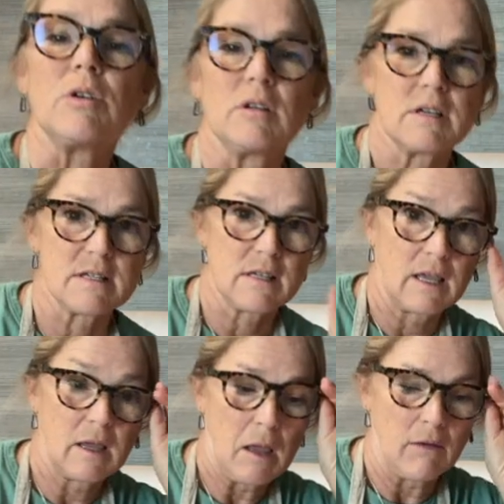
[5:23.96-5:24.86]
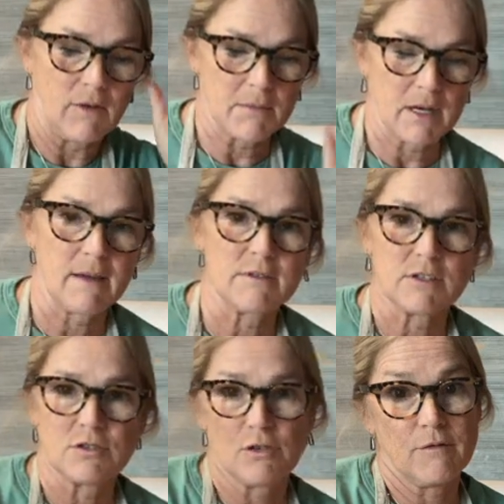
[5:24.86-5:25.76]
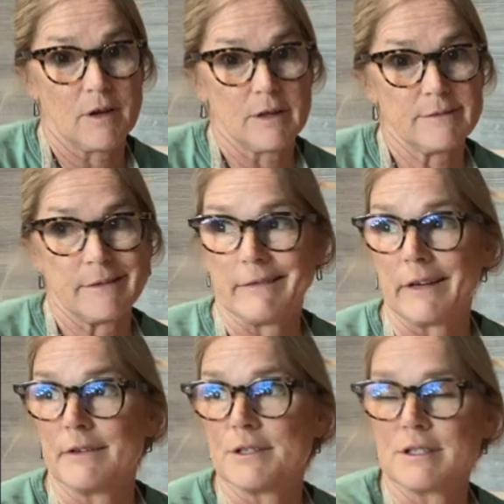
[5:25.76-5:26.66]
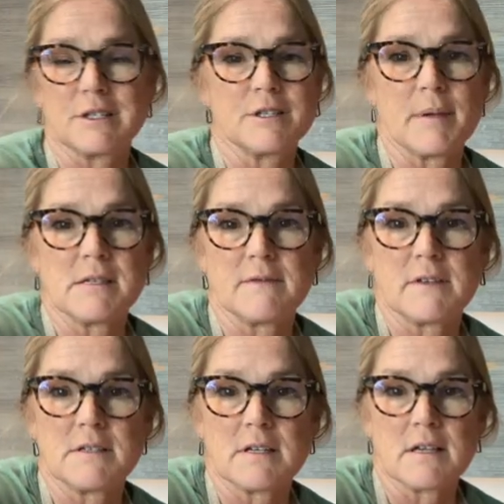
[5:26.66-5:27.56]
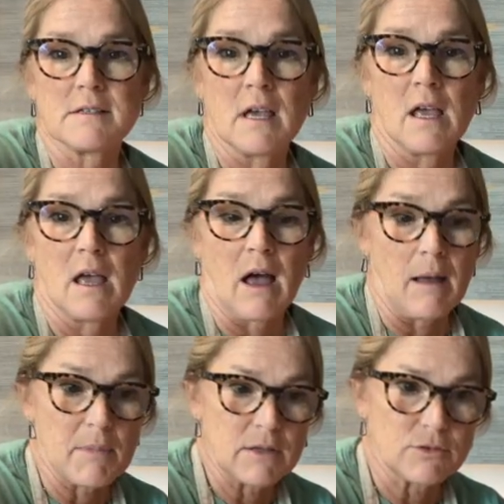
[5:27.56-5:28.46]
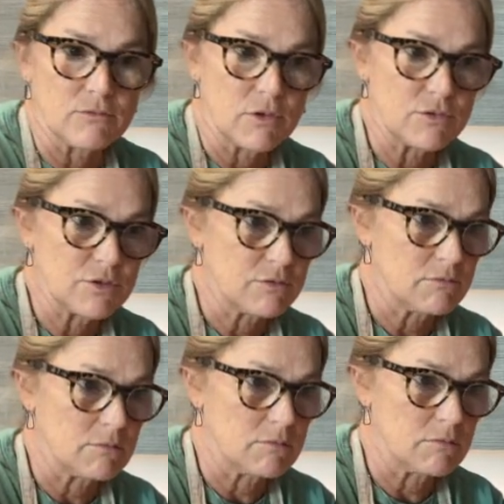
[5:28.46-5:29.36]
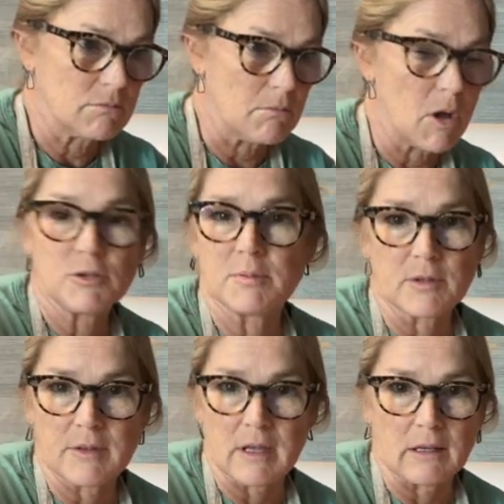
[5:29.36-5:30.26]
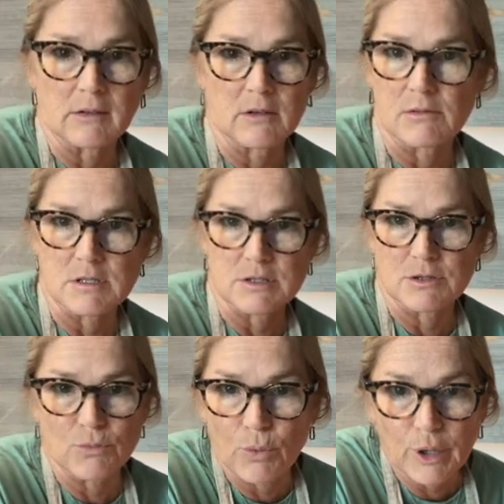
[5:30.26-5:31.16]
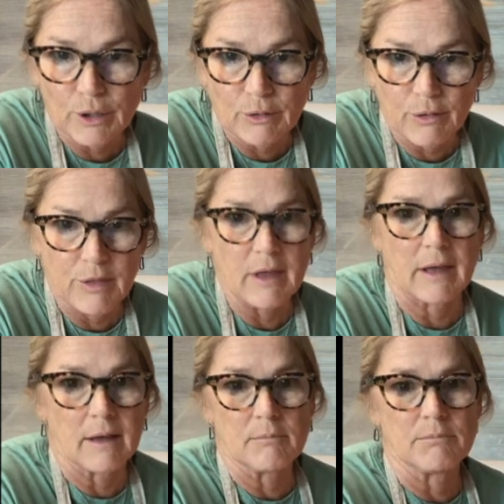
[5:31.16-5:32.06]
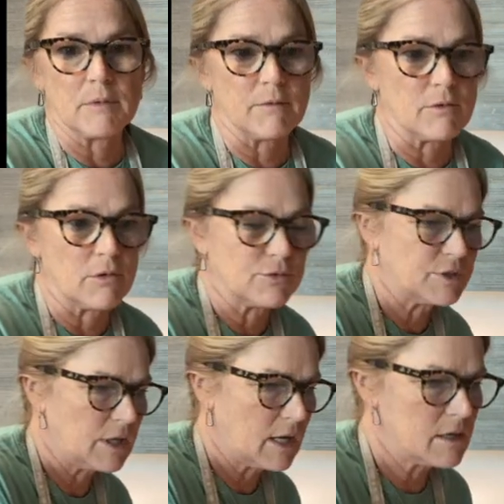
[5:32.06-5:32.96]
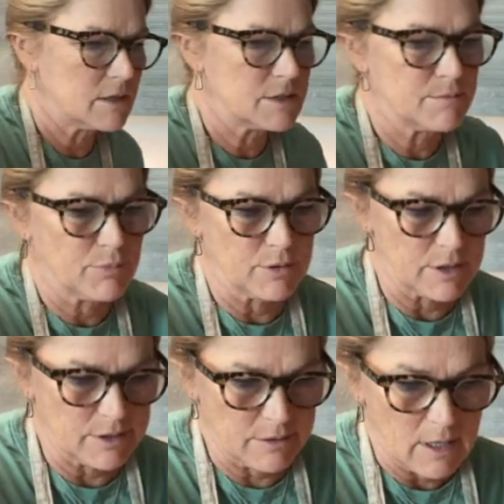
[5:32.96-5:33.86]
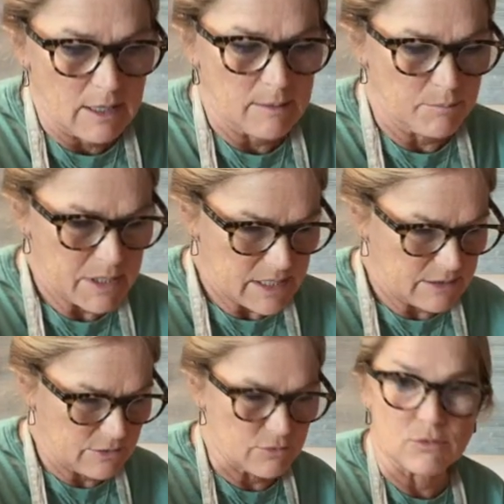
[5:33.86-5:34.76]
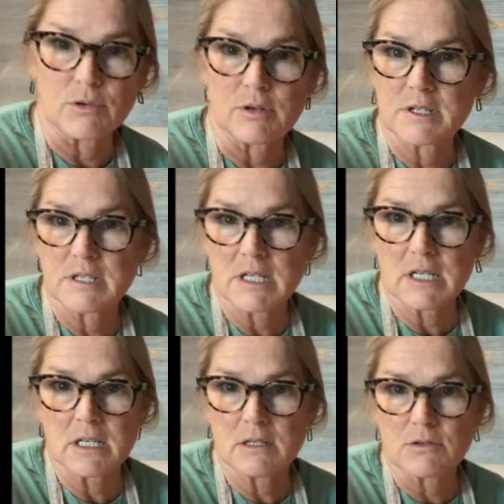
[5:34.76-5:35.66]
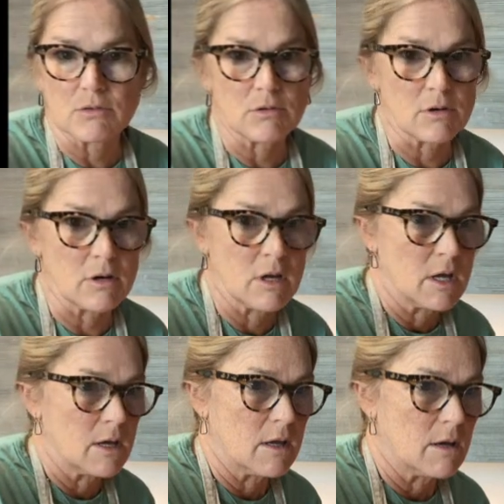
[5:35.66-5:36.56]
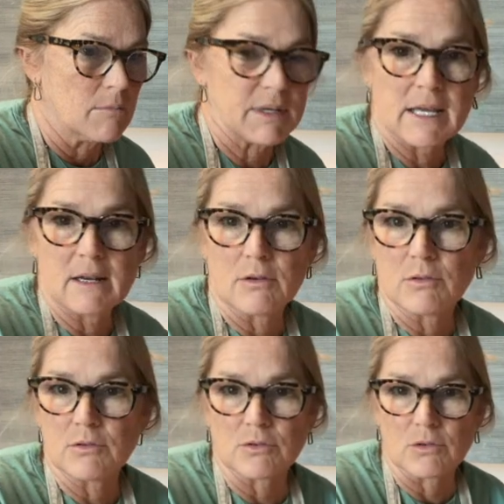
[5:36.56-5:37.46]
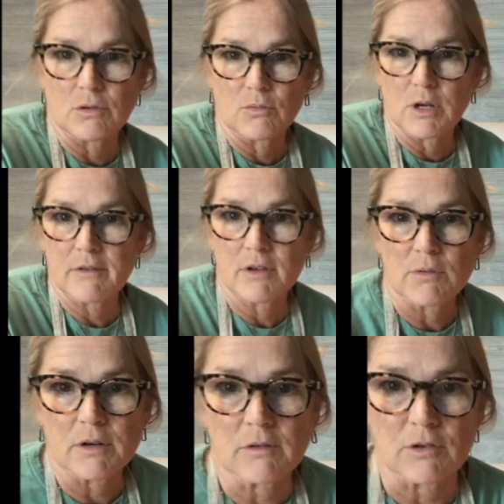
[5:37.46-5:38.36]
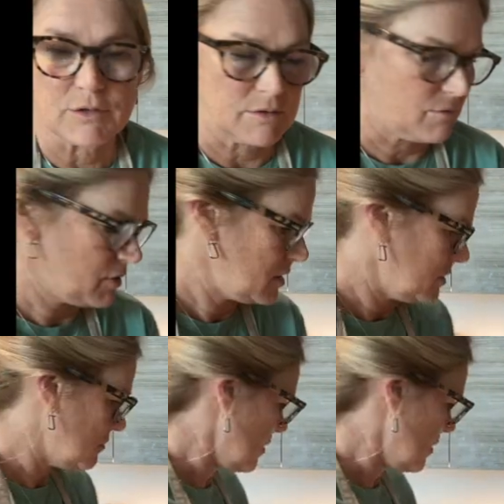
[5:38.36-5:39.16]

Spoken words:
is like, if I'm gonna have the stove on, you know, energy is expensive these days, I might as well roast multiple things. Don't just do one little thing. If you're roasting carrots, put in beets or seeds or potatoes or whatever you want to roast. So we're going to do our